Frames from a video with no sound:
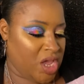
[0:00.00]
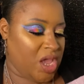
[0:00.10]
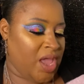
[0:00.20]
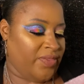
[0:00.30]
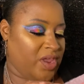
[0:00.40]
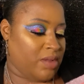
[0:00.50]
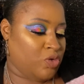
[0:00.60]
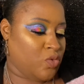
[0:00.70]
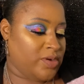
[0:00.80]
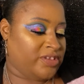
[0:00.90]
and then I'm
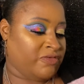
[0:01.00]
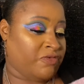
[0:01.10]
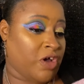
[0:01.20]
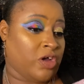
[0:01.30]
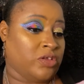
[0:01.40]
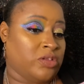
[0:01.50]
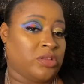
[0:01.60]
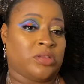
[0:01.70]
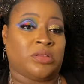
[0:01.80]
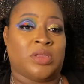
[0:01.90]
going to fault
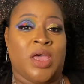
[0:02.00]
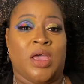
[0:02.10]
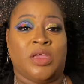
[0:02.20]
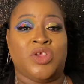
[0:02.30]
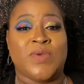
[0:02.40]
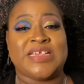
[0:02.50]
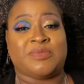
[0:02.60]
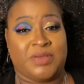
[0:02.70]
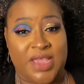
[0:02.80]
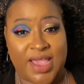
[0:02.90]

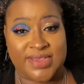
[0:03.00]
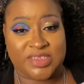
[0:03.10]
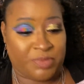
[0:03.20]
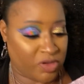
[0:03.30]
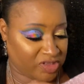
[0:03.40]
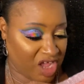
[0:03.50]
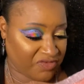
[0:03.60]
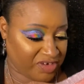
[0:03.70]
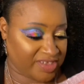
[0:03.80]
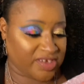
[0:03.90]
USPS, the post office,